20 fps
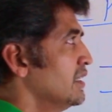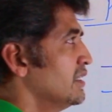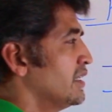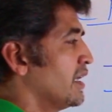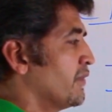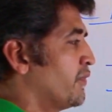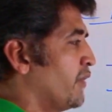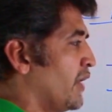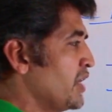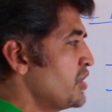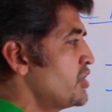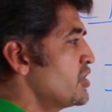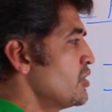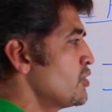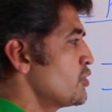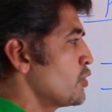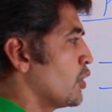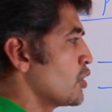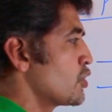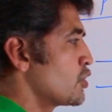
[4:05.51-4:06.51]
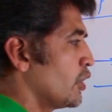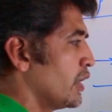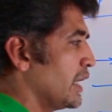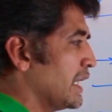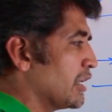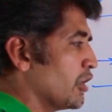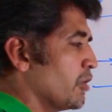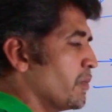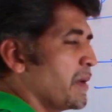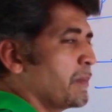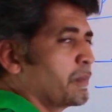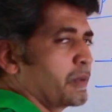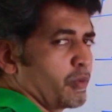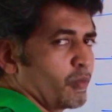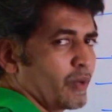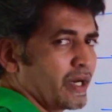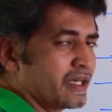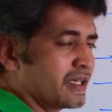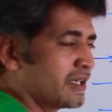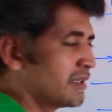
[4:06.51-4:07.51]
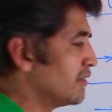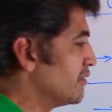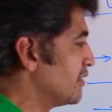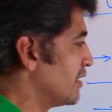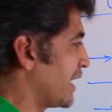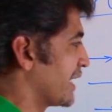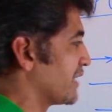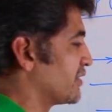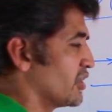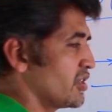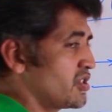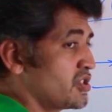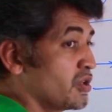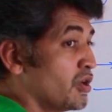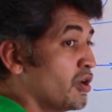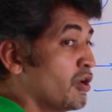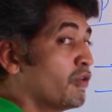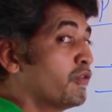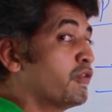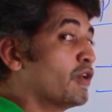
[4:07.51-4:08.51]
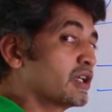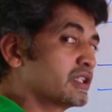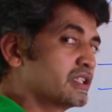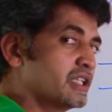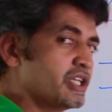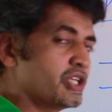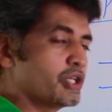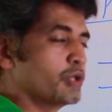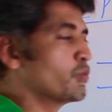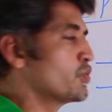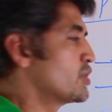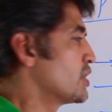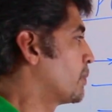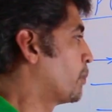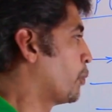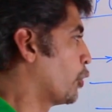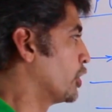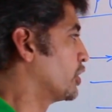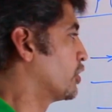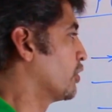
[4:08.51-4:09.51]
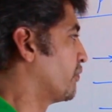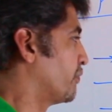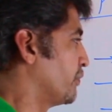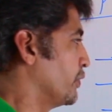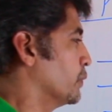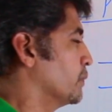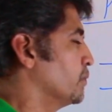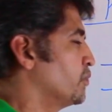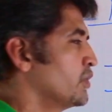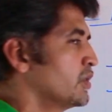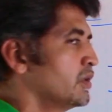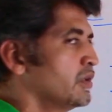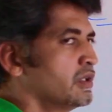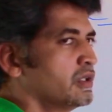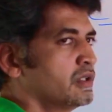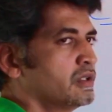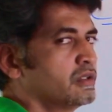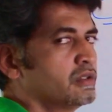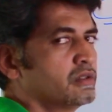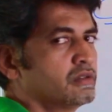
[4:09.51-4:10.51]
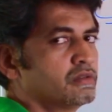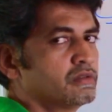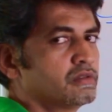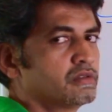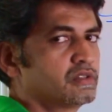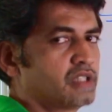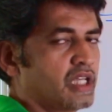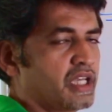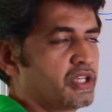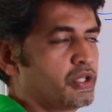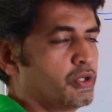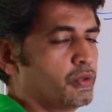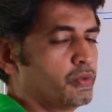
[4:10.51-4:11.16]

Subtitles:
Then functions also, it will be provided like this for the user point of view. Thank